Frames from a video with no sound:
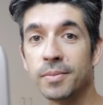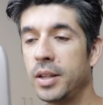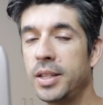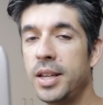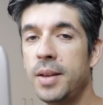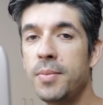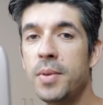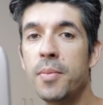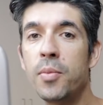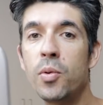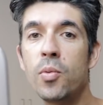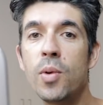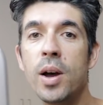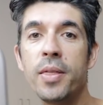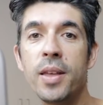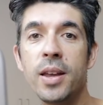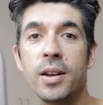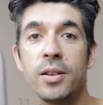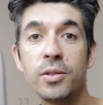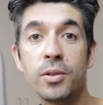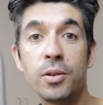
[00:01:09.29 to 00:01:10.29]
Tip number 1
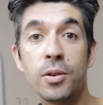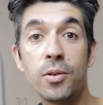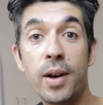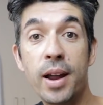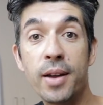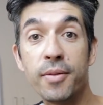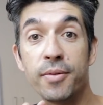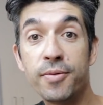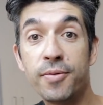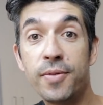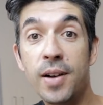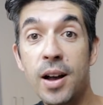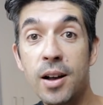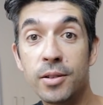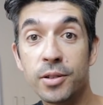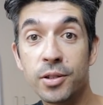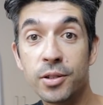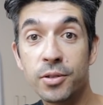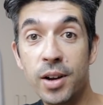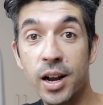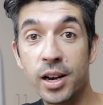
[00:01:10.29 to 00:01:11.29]
then is all around file
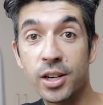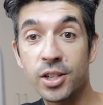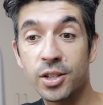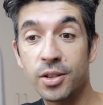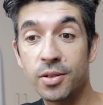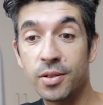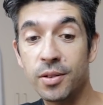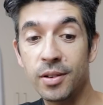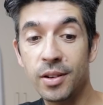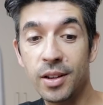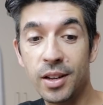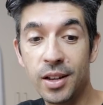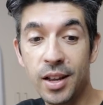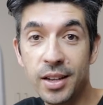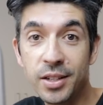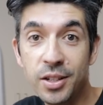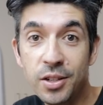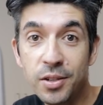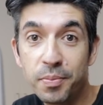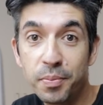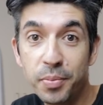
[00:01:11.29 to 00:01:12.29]
structure, and
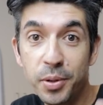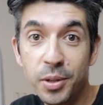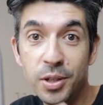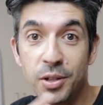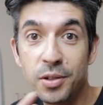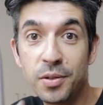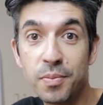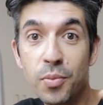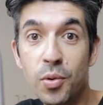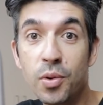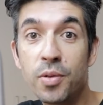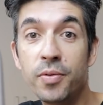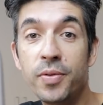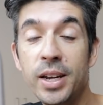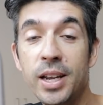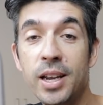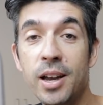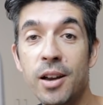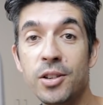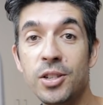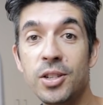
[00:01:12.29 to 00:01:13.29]
as you produce more
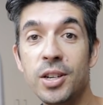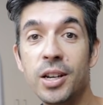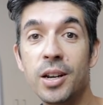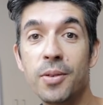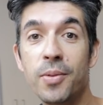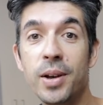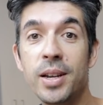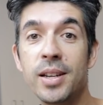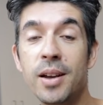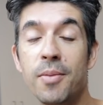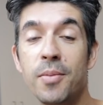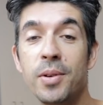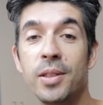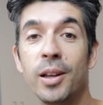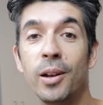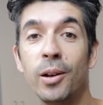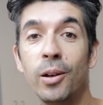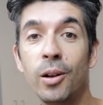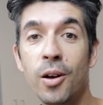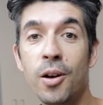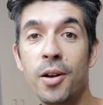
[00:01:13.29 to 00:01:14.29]
videos, you're going to end up with a
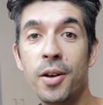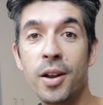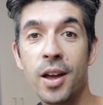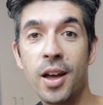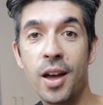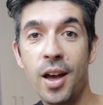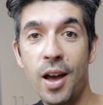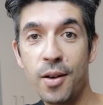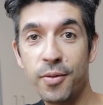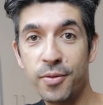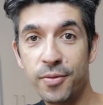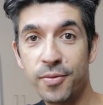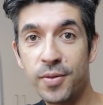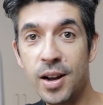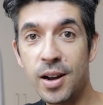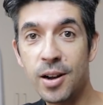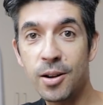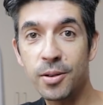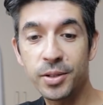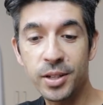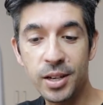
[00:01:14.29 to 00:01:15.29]
lot of
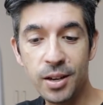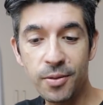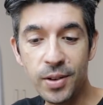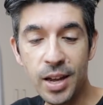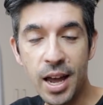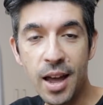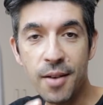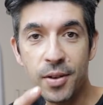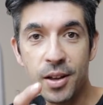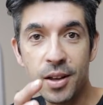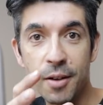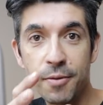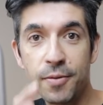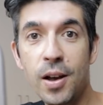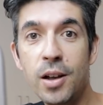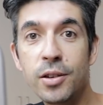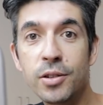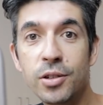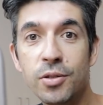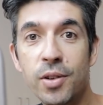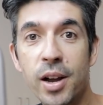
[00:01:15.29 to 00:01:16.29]
files, and if you have a
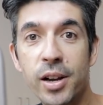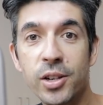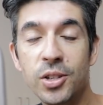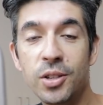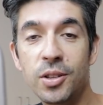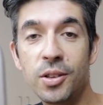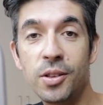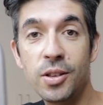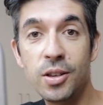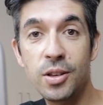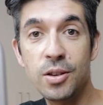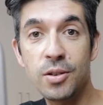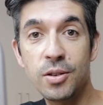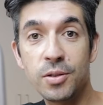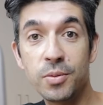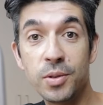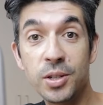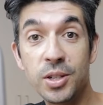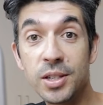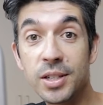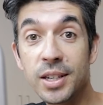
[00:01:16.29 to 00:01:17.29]
file structure that they
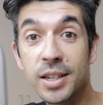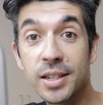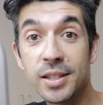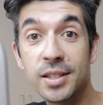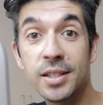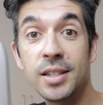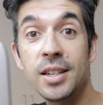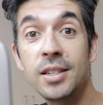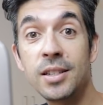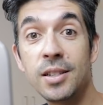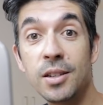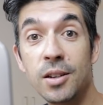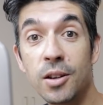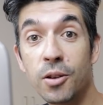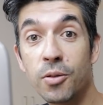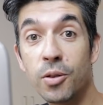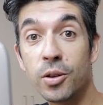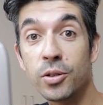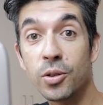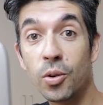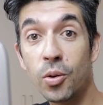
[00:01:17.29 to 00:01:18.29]
use which is consistent
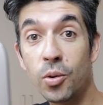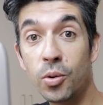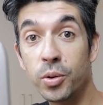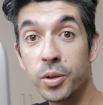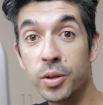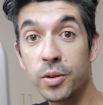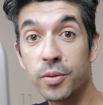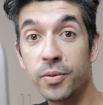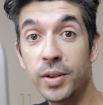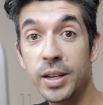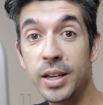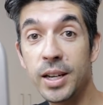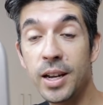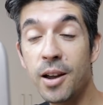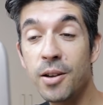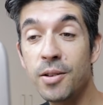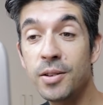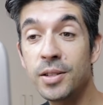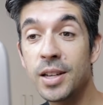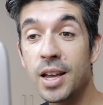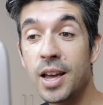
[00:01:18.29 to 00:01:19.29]
across all your
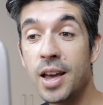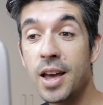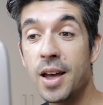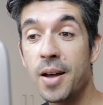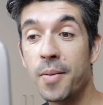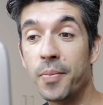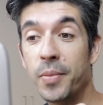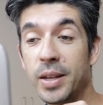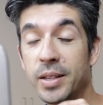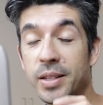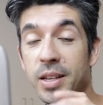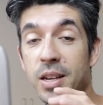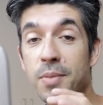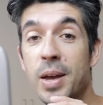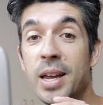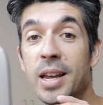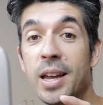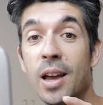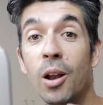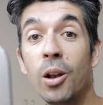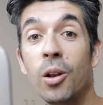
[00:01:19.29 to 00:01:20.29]
videos, it's going to
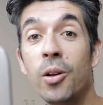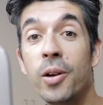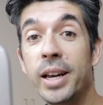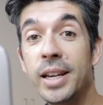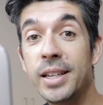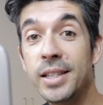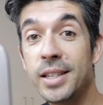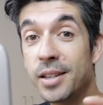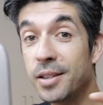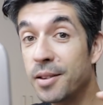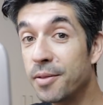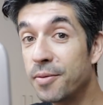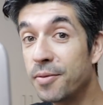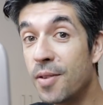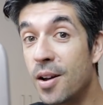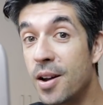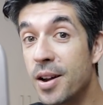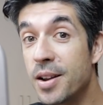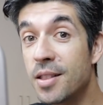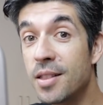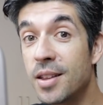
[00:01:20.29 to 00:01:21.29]
make it a lot easier to
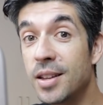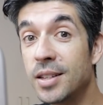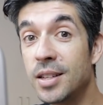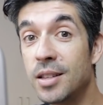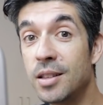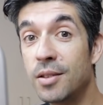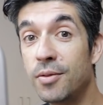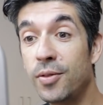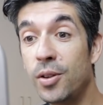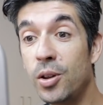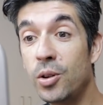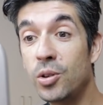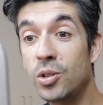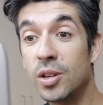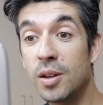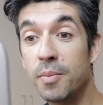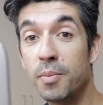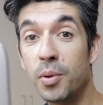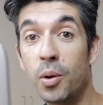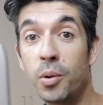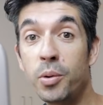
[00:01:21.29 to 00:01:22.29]
find things in the
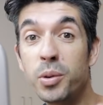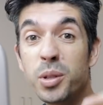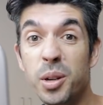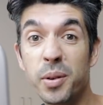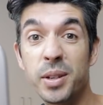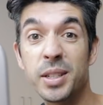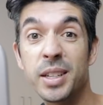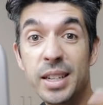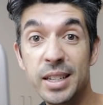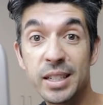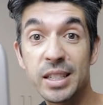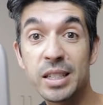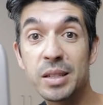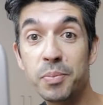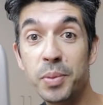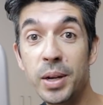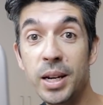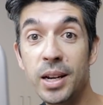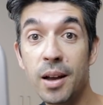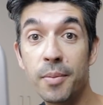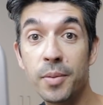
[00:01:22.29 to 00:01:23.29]
future, but also it's going to
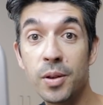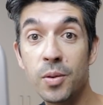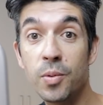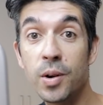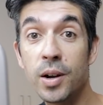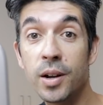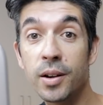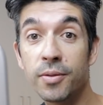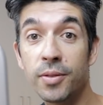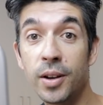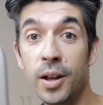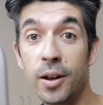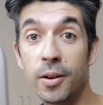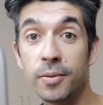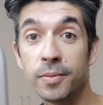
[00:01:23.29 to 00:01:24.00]
speed up your workflow.